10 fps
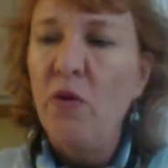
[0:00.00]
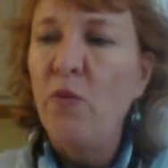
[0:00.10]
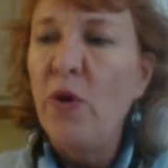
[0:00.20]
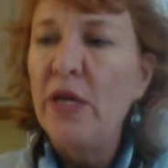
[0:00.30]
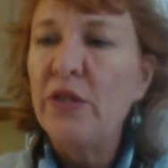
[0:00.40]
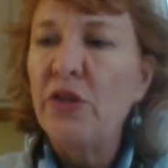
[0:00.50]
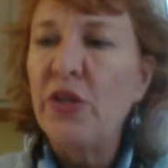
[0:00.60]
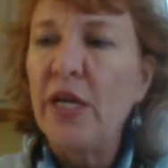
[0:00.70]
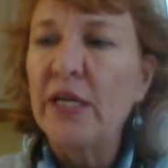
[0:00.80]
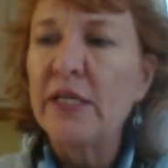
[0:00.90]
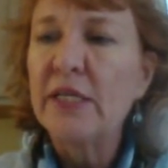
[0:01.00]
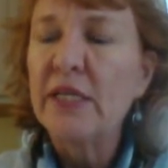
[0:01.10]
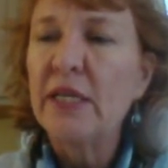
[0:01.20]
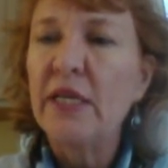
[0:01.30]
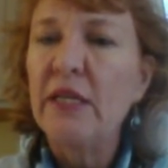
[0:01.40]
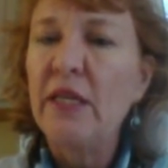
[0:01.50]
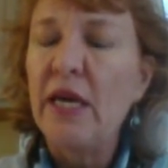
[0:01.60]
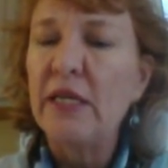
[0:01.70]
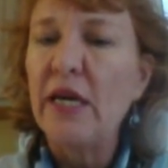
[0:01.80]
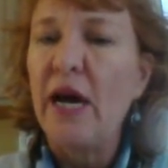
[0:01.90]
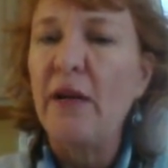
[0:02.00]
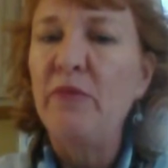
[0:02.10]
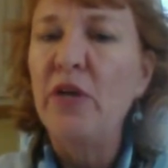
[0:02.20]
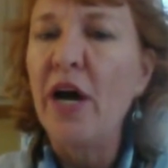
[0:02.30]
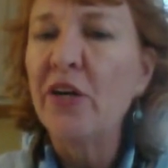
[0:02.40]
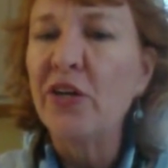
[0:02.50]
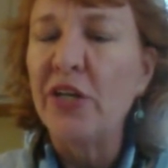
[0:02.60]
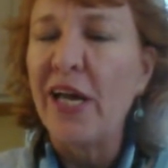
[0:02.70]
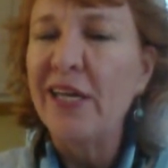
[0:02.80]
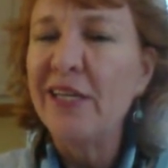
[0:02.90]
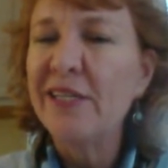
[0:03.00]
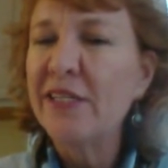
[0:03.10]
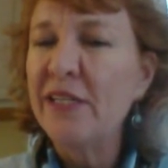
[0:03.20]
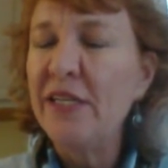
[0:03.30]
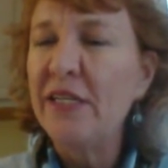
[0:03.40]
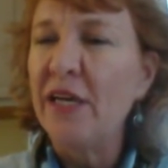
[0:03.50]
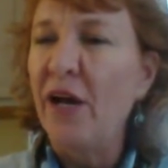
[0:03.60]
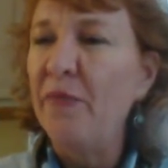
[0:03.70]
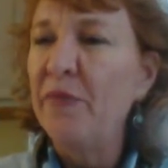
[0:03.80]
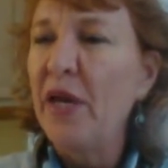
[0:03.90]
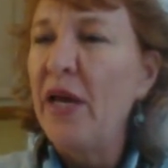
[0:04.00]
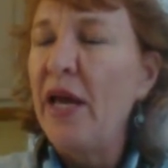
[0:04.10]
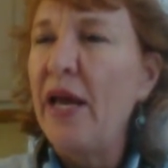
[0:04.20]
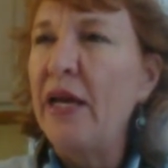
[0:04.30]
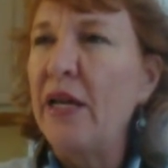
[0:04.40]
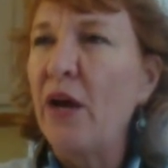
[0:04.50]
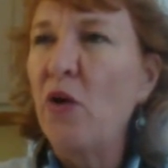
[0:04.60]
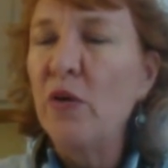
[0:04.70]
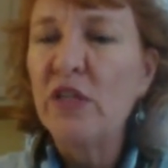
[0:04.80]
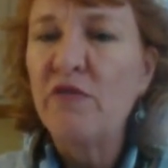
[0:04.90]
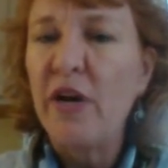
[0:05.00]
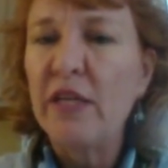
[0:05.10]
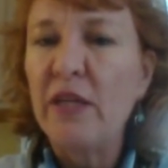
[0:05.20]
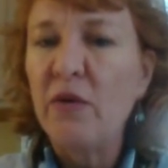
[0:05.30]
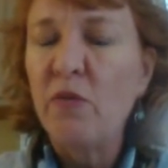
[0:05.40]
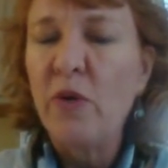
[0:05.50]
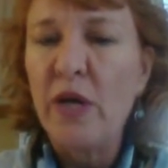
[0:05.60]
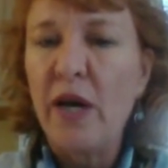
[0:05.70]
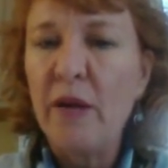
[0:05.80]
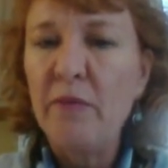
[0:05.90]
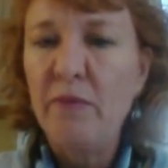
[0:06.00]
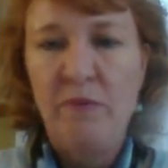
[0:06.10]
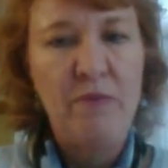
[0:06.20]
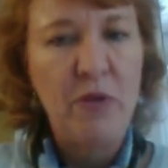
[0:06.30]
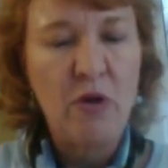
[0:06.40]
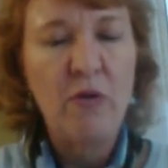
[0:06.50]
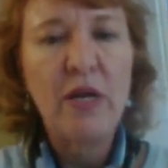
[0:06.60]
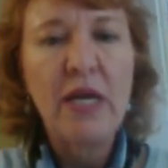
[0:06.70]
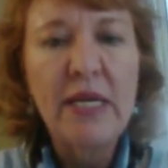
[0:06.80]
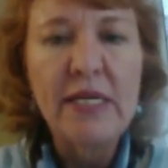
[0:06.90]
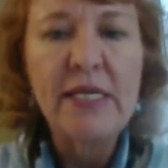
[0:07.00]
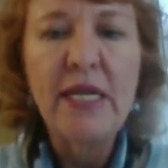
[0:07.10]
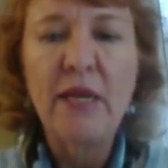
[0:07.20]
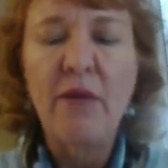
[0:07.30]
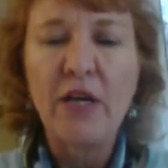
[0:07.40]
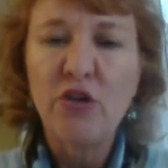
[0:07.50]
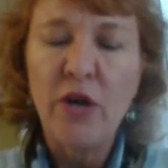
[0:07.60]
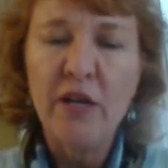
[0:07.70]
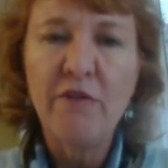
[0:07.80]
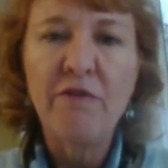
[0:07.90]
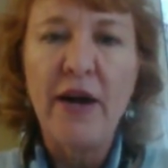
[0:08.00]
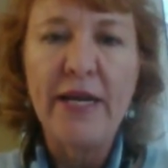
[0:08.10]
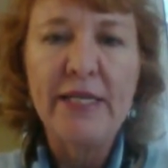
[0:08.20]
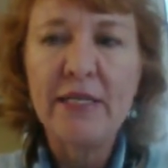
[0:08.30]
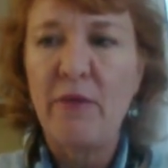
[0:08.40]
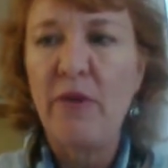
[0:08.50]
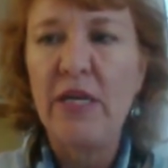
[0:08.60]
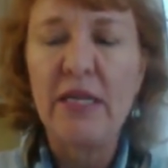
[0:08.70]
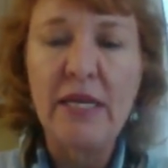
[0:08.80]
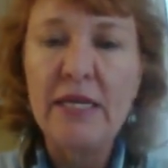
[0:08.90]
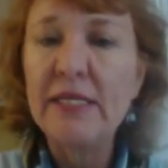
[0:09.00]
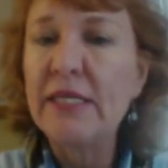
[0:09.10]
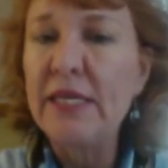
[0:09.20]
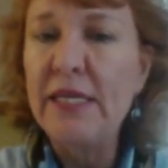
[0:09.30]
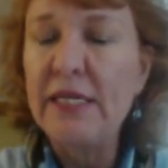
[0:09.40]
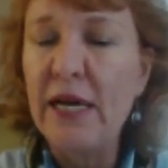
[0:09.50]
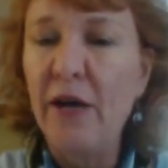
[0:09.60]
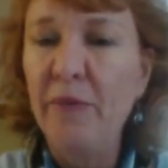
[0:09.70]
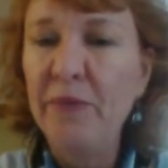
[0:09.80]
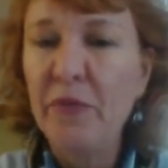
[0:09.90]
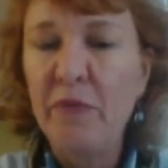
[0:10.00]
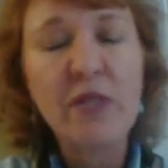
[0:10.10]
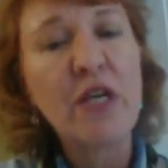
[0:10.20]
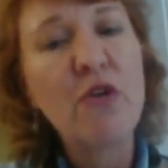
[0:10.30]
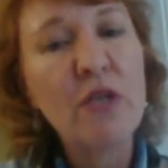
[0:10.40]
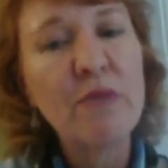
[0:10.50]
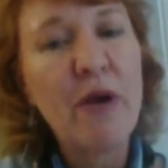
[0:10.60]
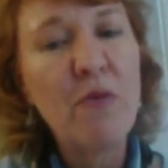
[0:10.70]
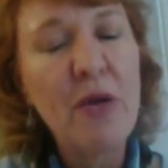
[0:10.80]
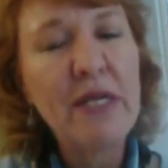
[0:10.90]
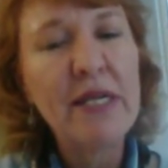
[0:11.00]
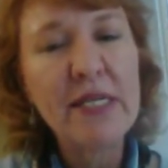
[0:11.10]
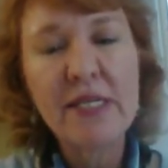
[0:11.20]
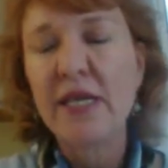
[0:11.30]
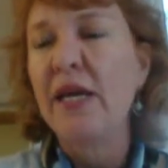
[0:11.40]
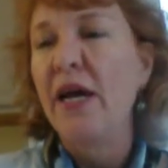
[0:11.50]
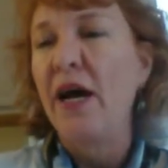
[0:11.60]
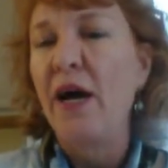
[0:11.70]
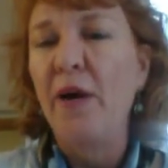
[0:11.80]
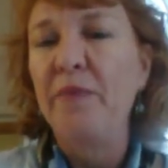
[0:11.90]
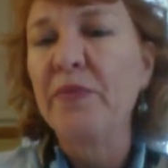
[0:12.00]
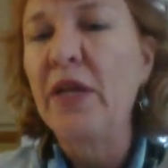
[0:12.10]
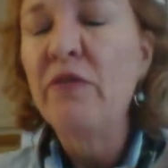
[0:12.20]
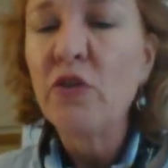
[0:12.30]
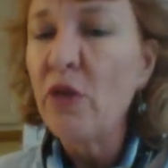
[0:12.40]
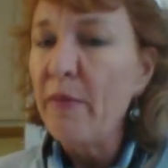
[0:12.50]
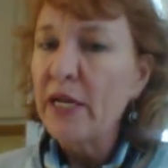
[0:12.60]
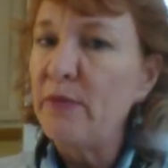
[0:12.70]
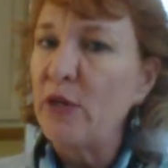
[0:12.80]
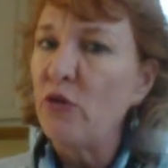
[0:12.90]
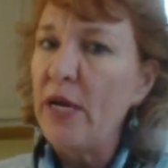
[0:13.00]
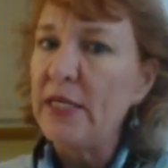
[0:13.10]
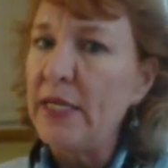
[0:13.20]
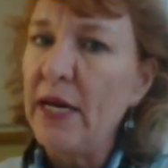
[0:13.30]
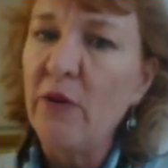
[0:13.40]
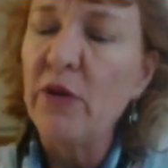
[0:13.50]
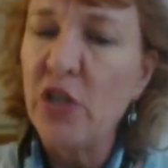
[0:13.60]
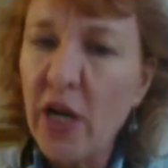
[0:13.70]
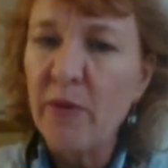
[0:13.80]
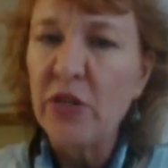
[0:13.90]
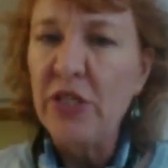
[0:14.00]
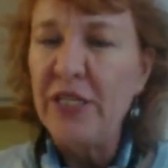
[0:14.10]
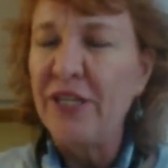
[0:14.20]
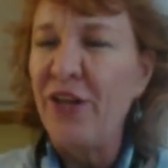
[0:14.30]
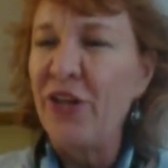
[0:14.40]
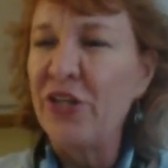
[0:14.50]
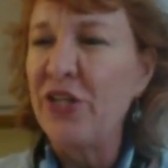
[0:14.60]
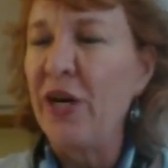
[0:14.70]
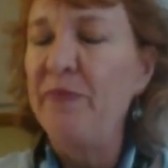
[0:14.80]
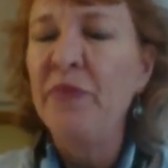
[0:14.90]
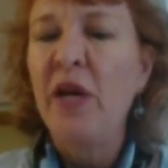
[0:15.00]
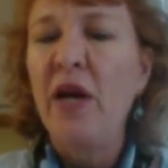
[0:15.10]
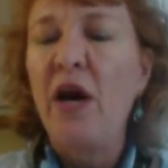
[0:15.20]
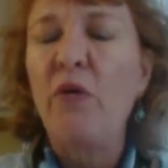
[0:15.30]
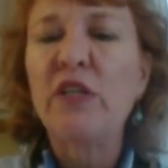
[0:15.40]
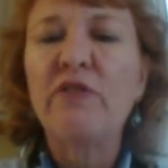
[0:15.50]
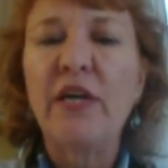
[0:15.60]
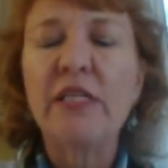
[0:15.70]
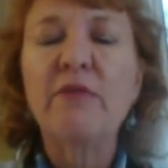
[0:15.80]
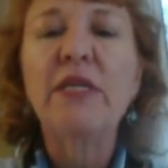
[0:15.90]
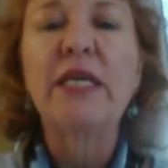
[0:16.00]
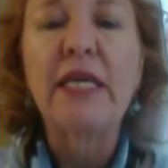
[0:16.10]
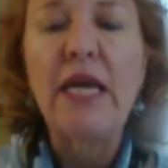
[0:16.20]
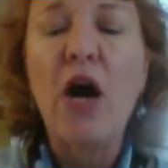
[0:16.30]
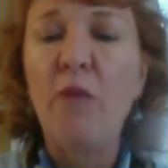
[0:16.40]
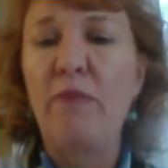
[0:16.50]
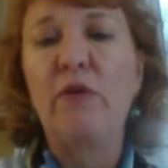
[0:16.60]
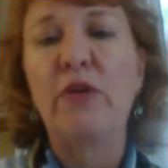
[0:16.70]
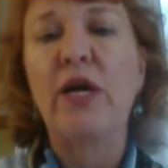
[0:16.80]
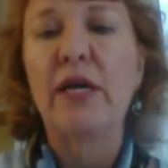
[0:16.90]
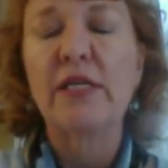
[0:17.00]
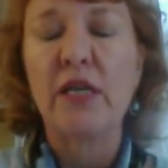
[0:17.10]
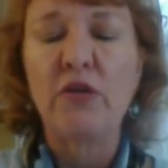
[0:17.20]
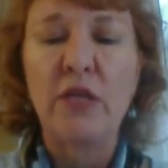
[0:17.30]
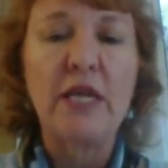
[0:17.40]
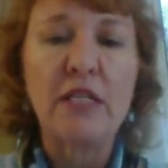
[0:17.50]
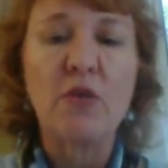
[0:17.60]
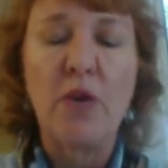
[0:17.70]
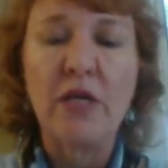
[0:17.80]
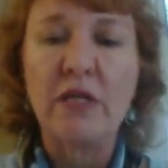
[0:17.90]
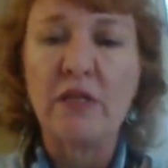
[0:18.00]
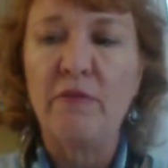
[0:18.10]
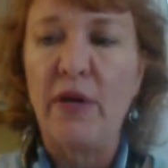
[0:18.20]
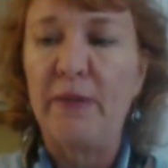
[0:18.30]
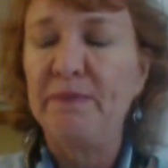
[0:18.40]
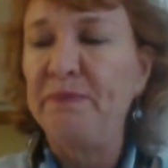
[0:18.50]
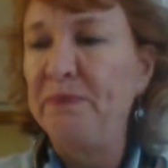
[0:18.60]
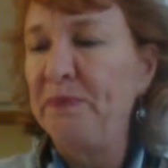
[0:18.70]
One of the things that I'm not good at is the detail. And I always find that when I'm in a team, I try to find somebody that is the detail, because I know it's my weakness. Even though that me crazy, I don't want to talk about the detail all the time. I always find somebody that can help me with that, because I know that that's a weakness of mine.